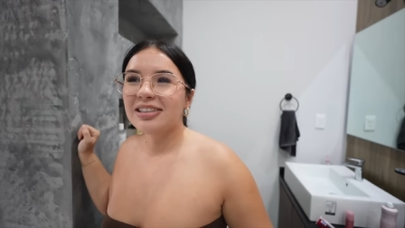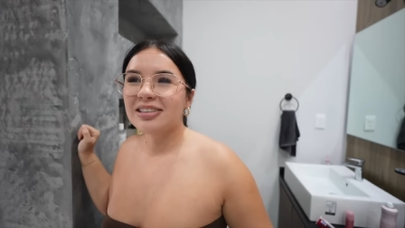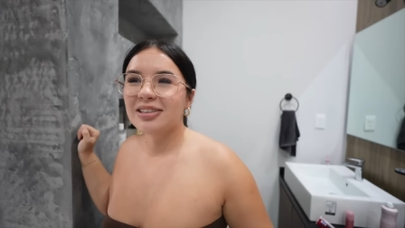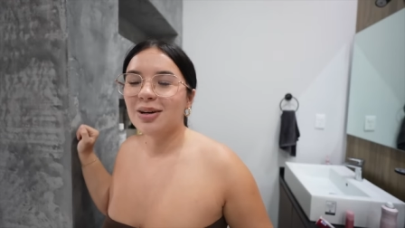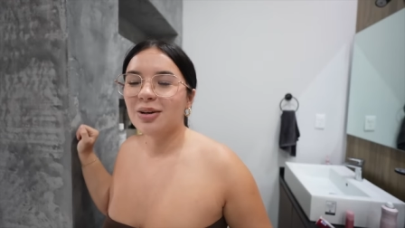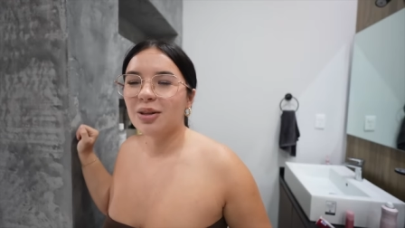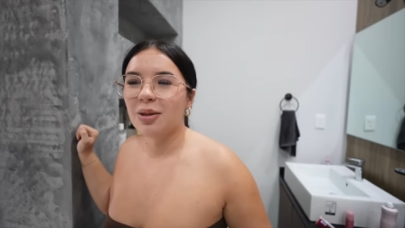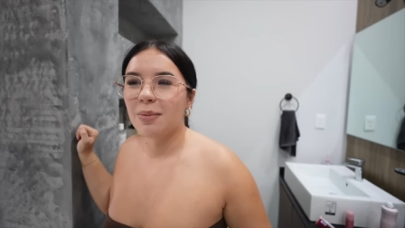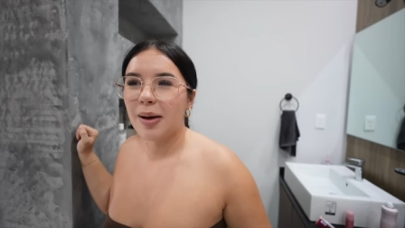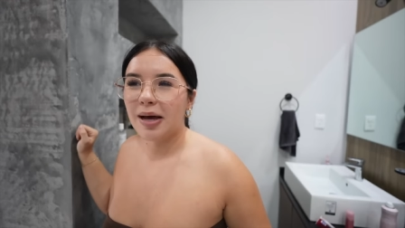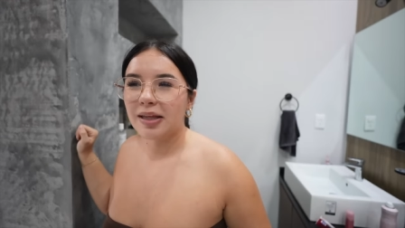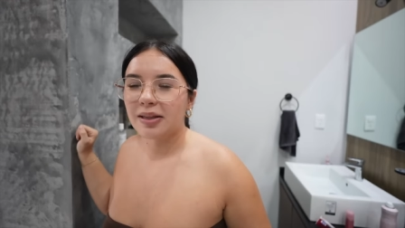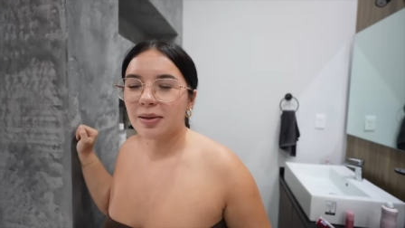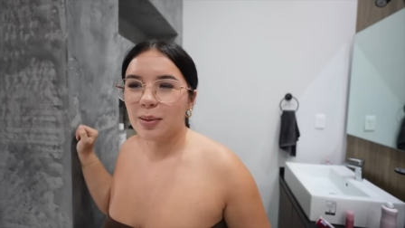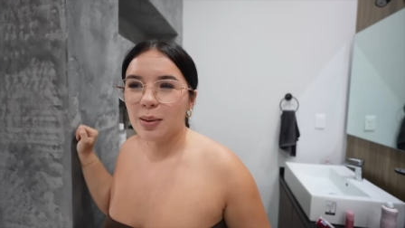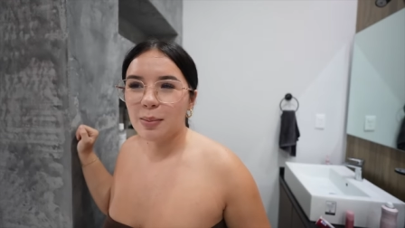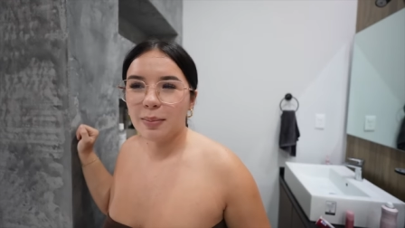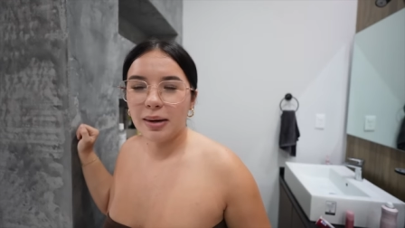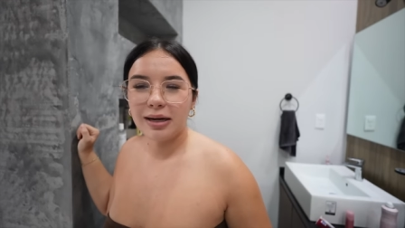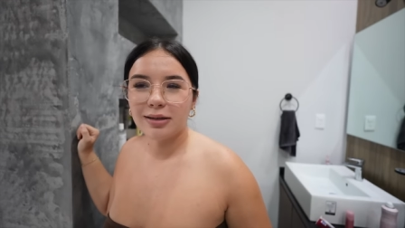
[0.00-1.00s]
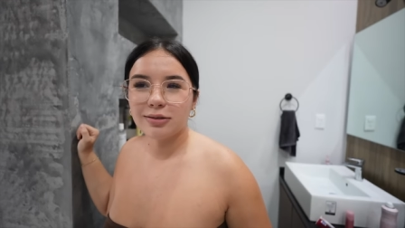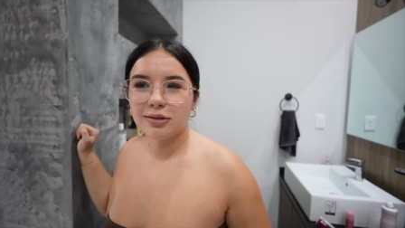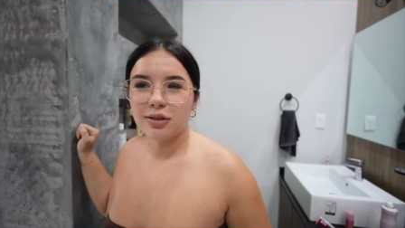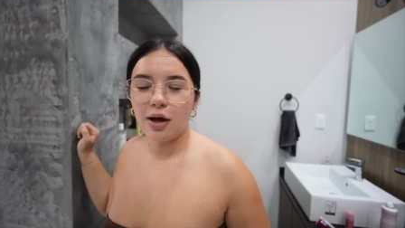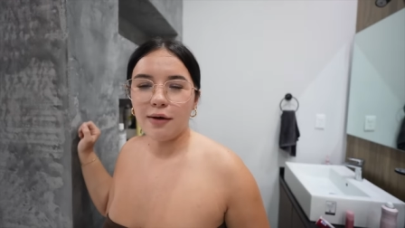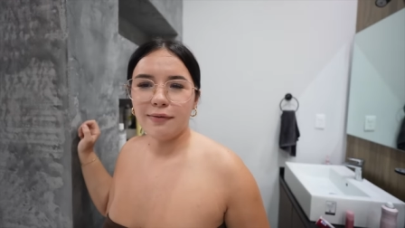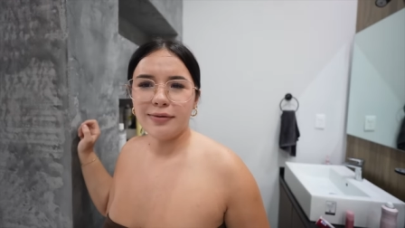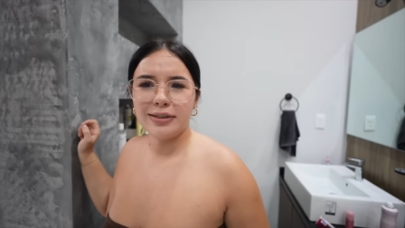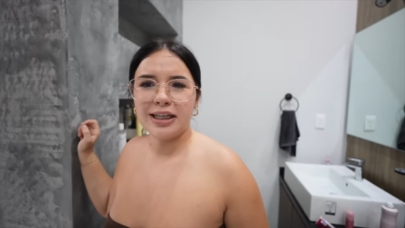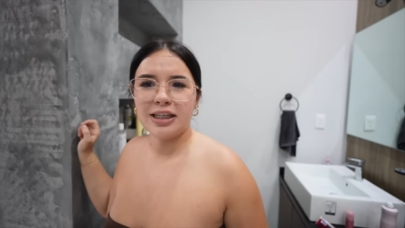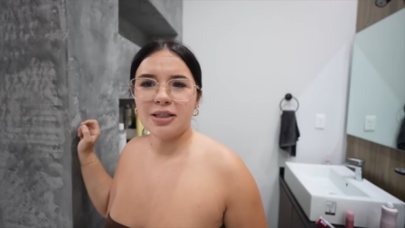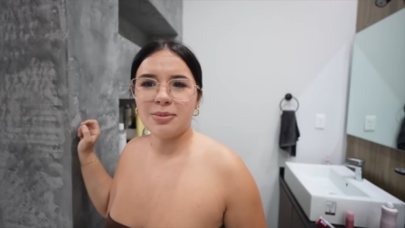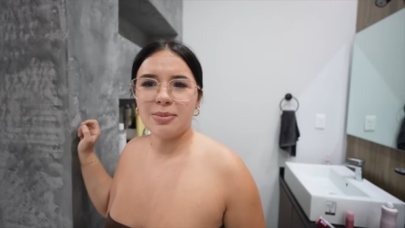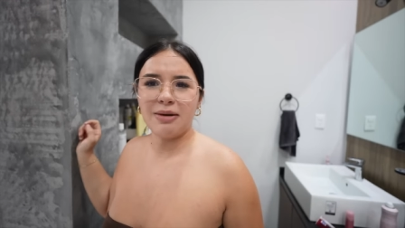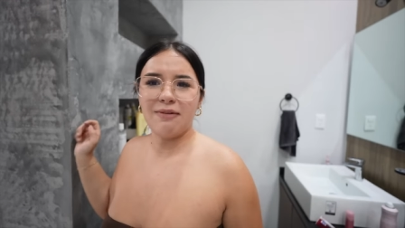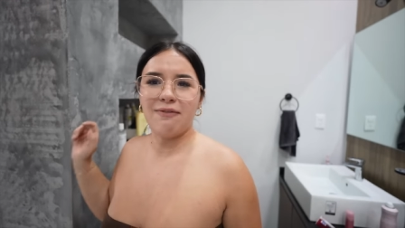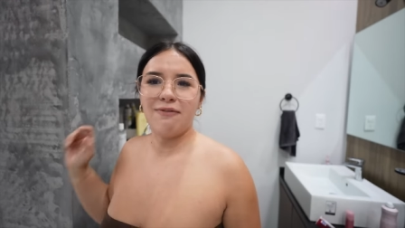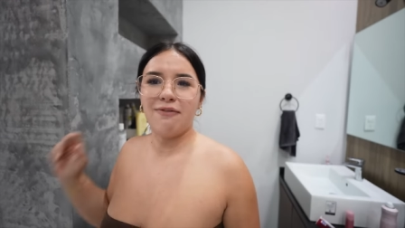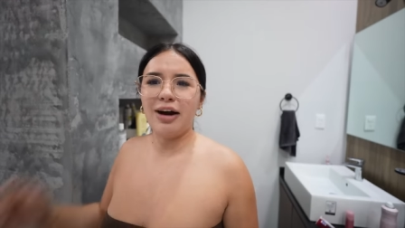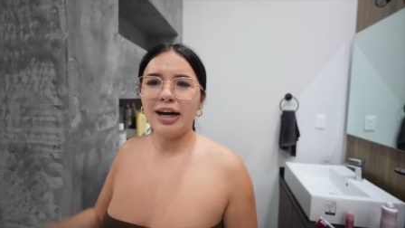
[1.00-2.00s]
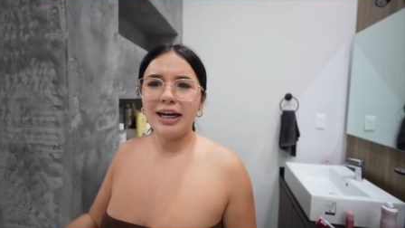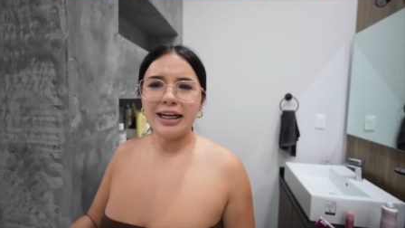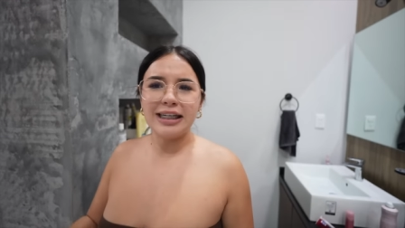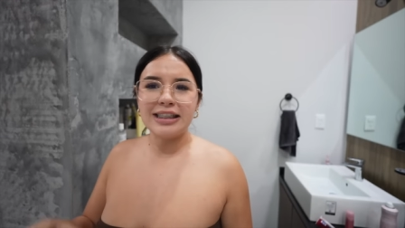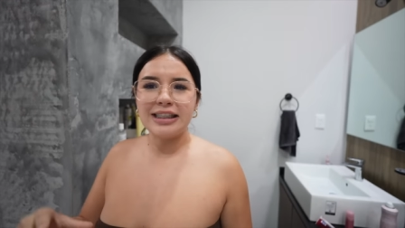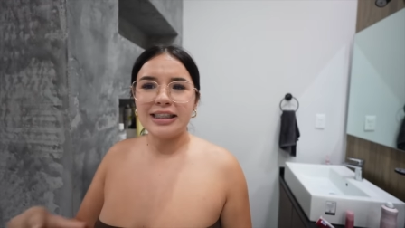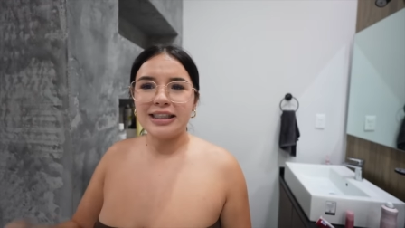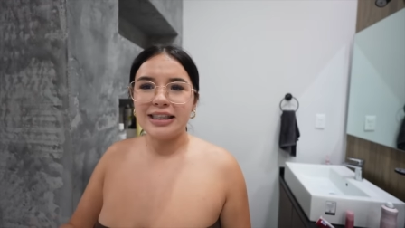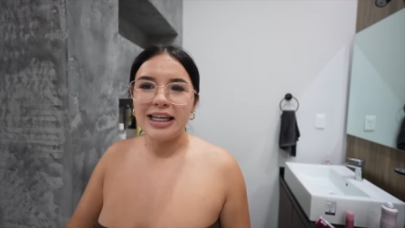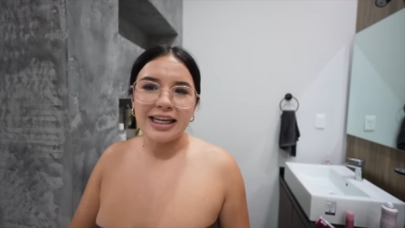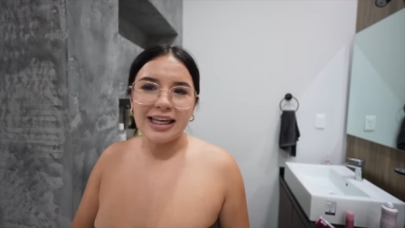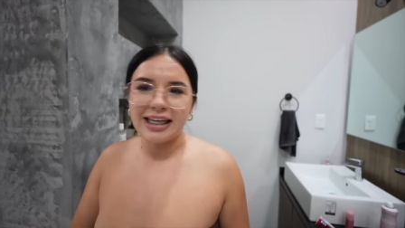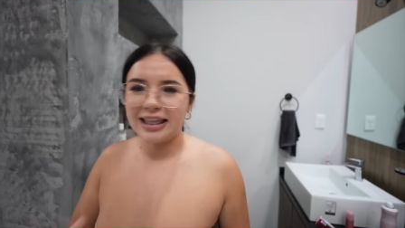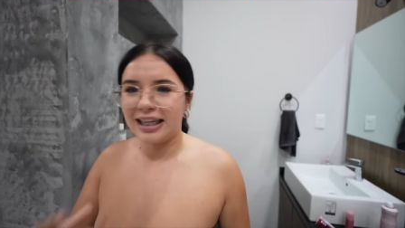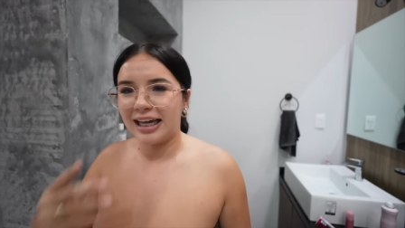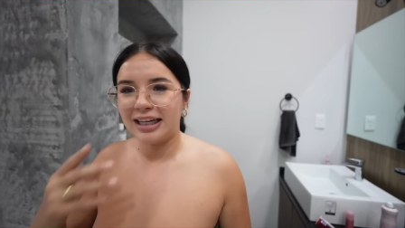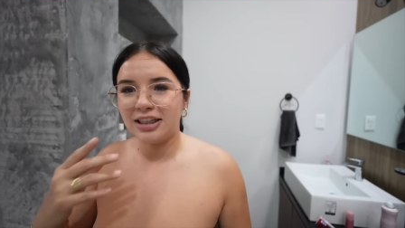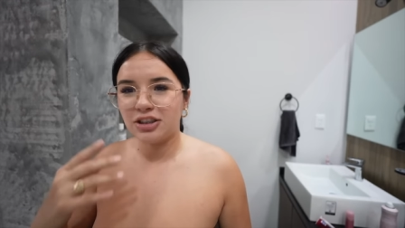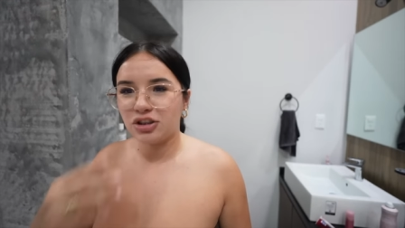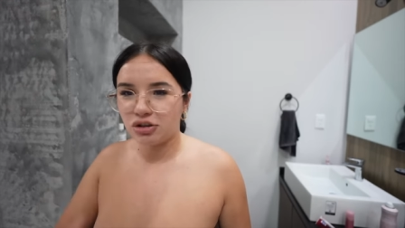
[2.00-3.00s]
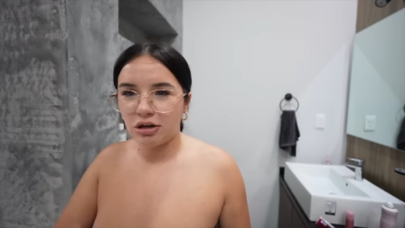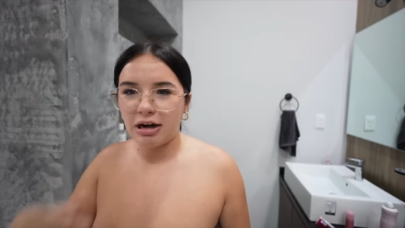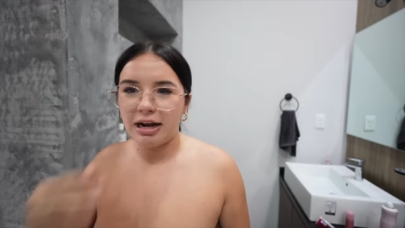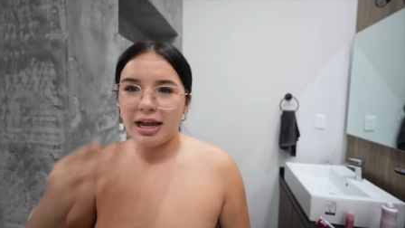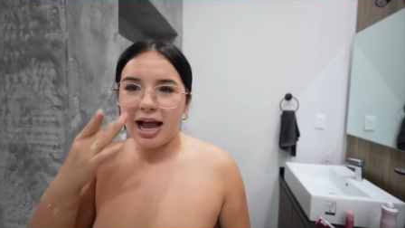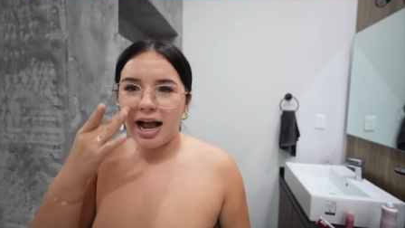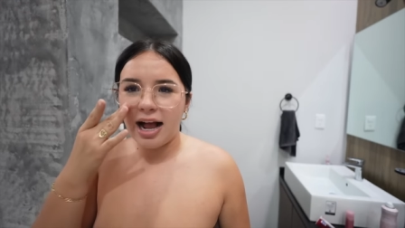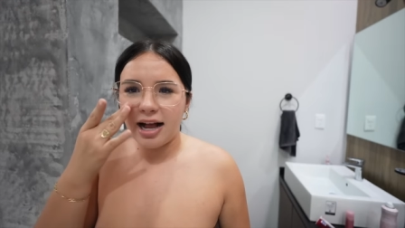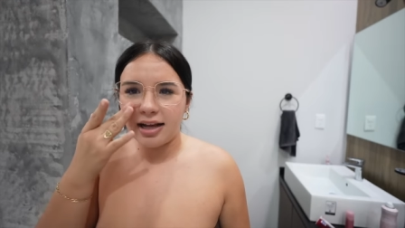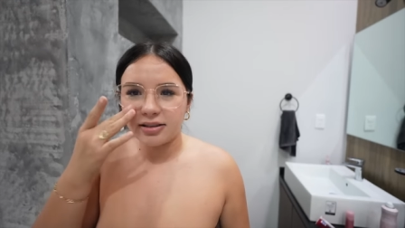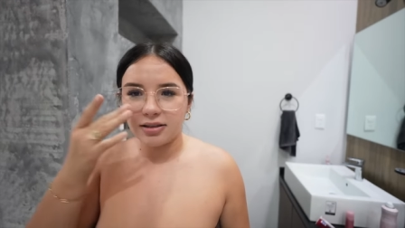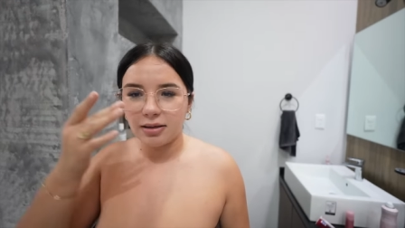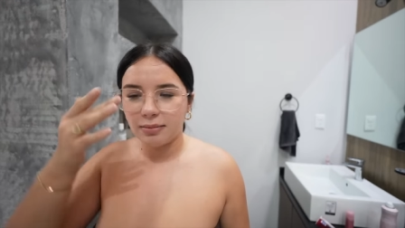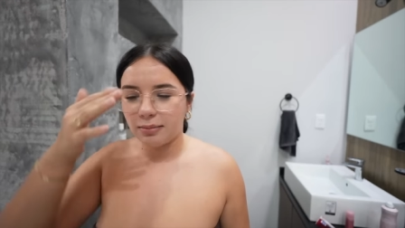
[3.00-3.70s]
So the bathroom in Michael's office has been fucking stinky like straight ass.